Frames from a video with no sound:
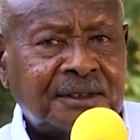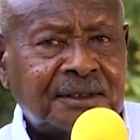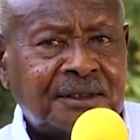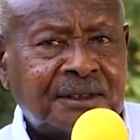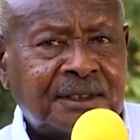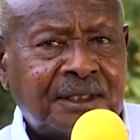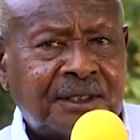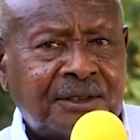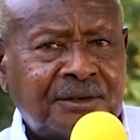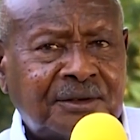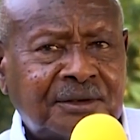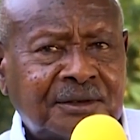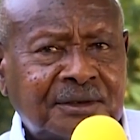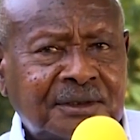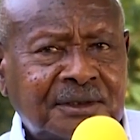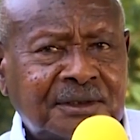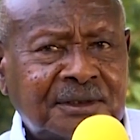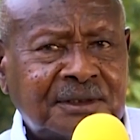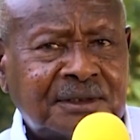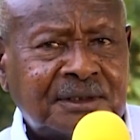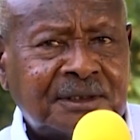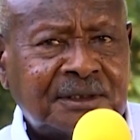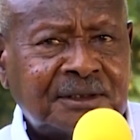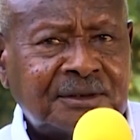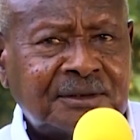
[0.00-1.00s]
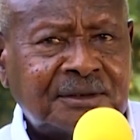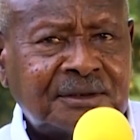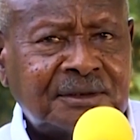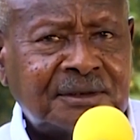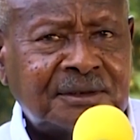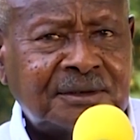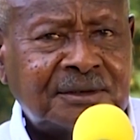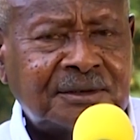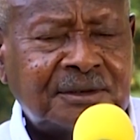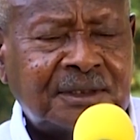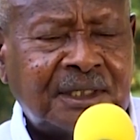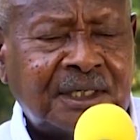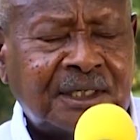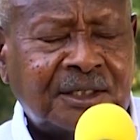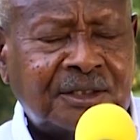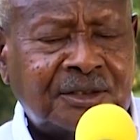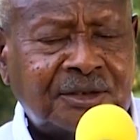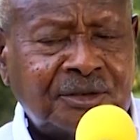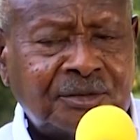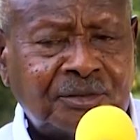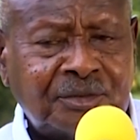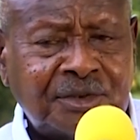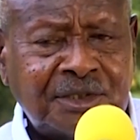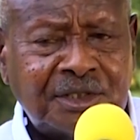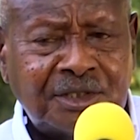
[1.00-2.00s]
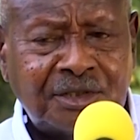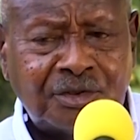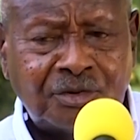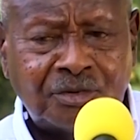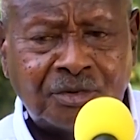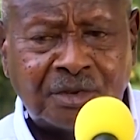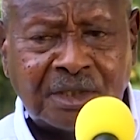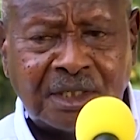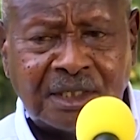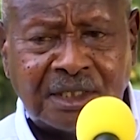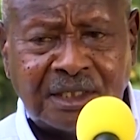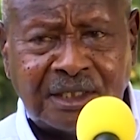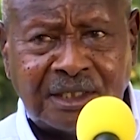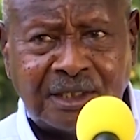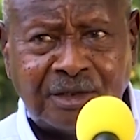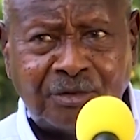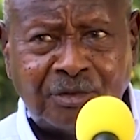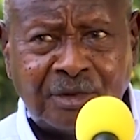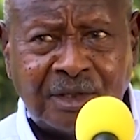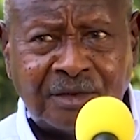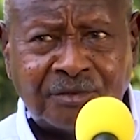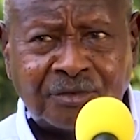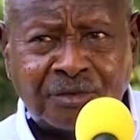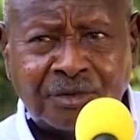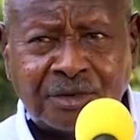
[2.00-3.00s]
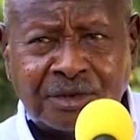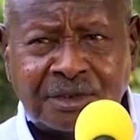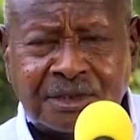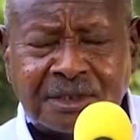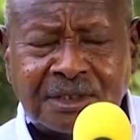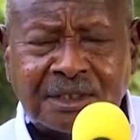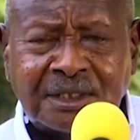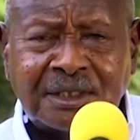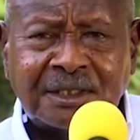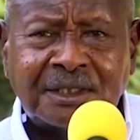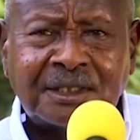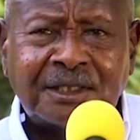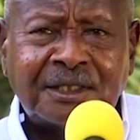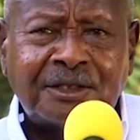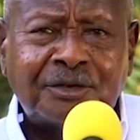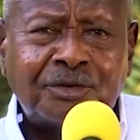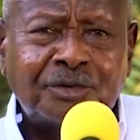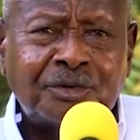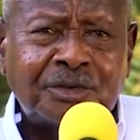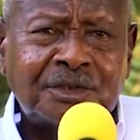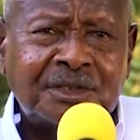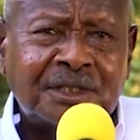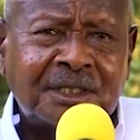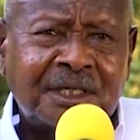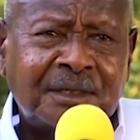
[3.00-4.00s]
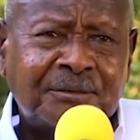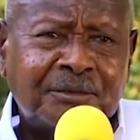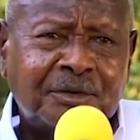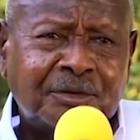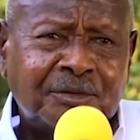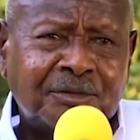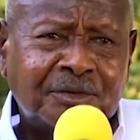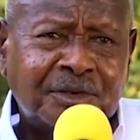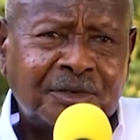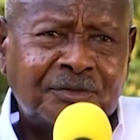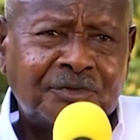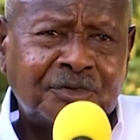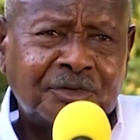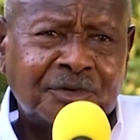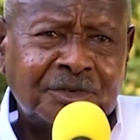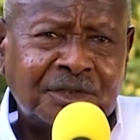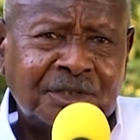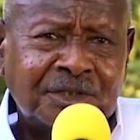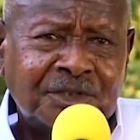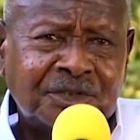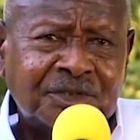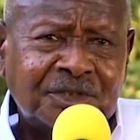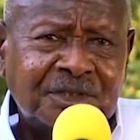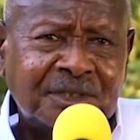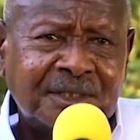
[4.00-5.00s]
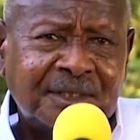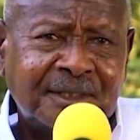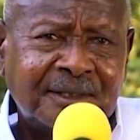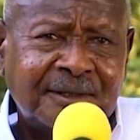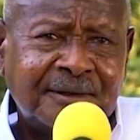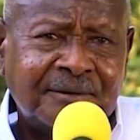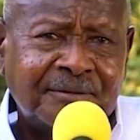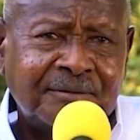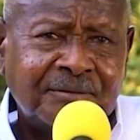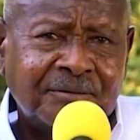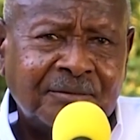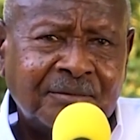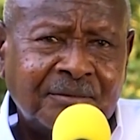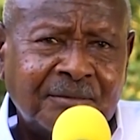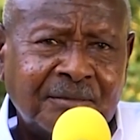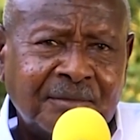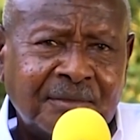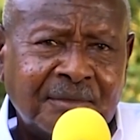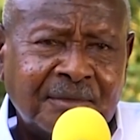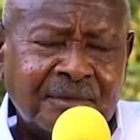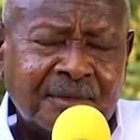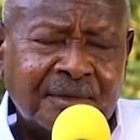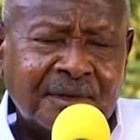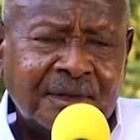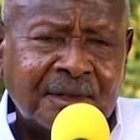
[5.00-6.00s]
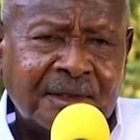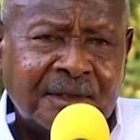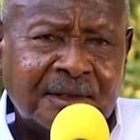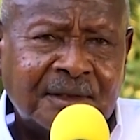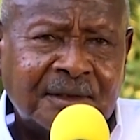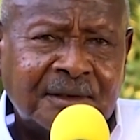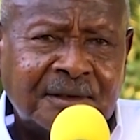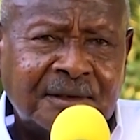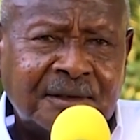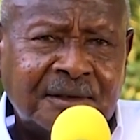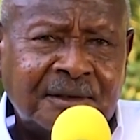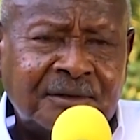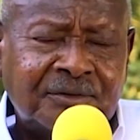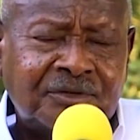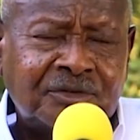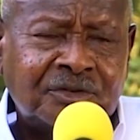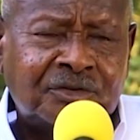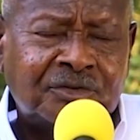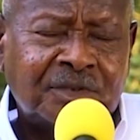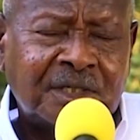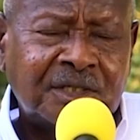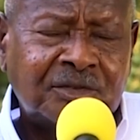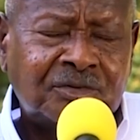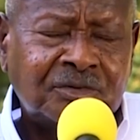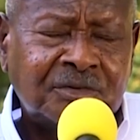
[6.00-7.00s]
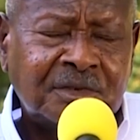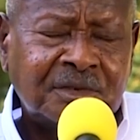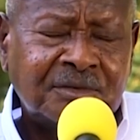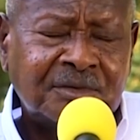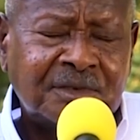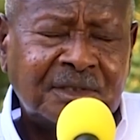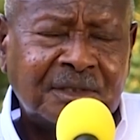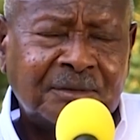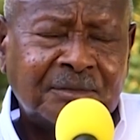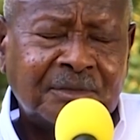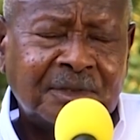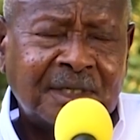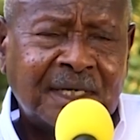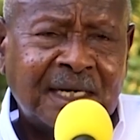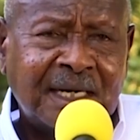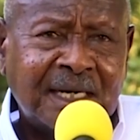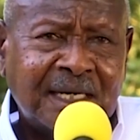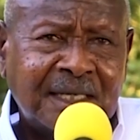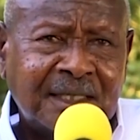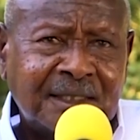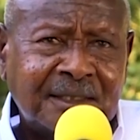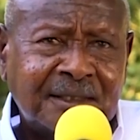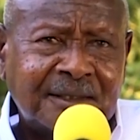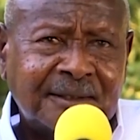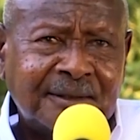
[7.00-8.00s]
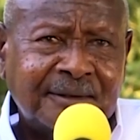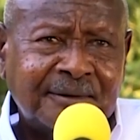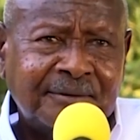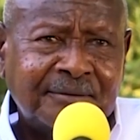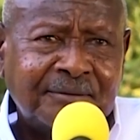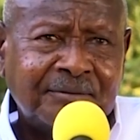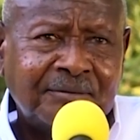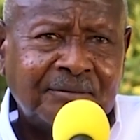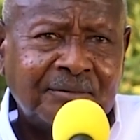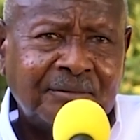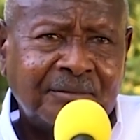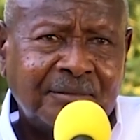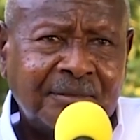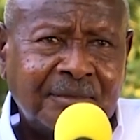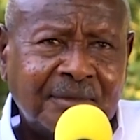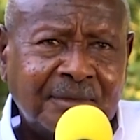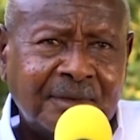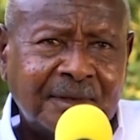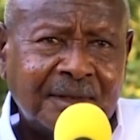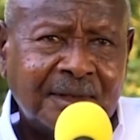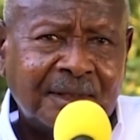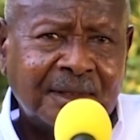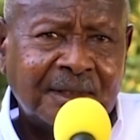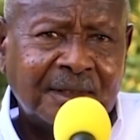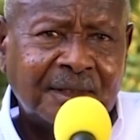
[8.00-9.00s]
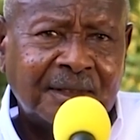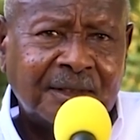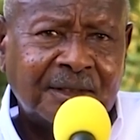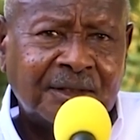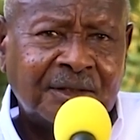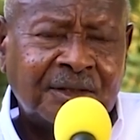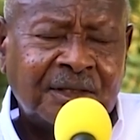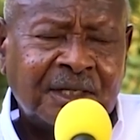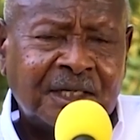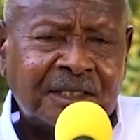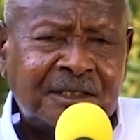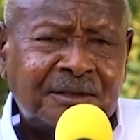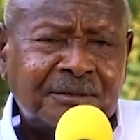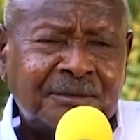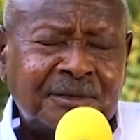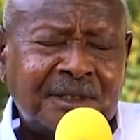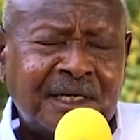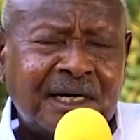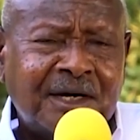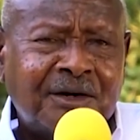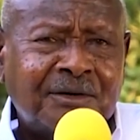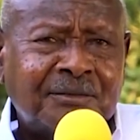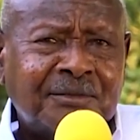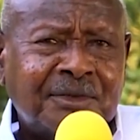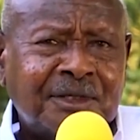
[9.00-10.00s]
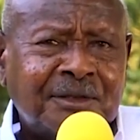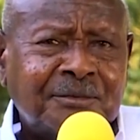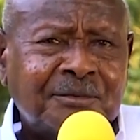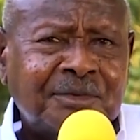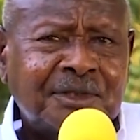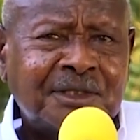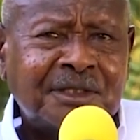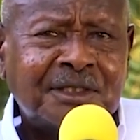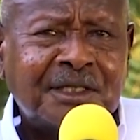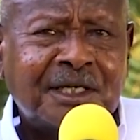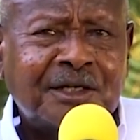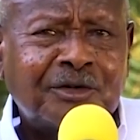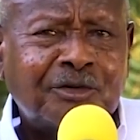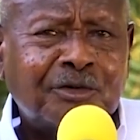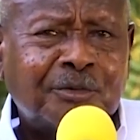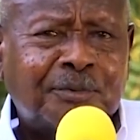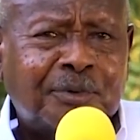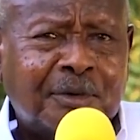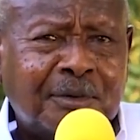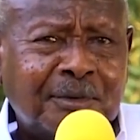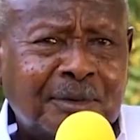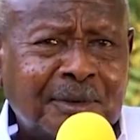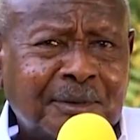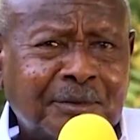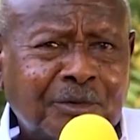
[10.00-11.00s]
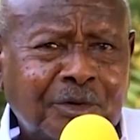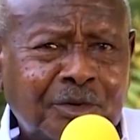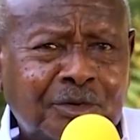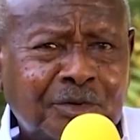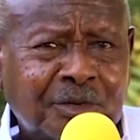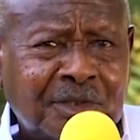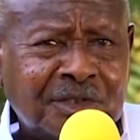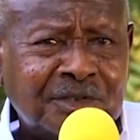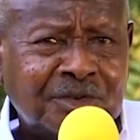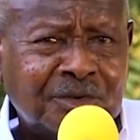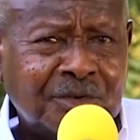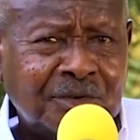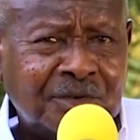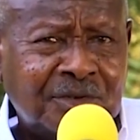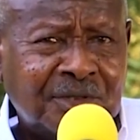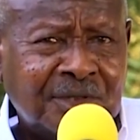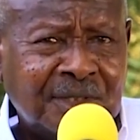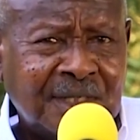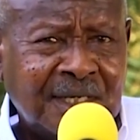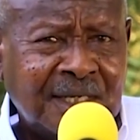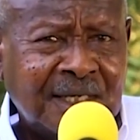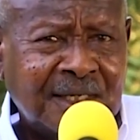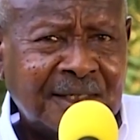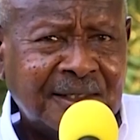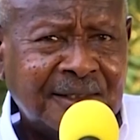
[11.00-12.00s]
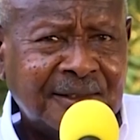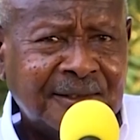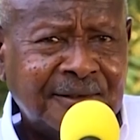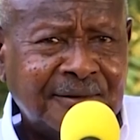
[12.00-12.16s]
Now, like we in Uganda here, who have got a huge number of refugees, if we try to give them land, that now may bring a new problem which was not there,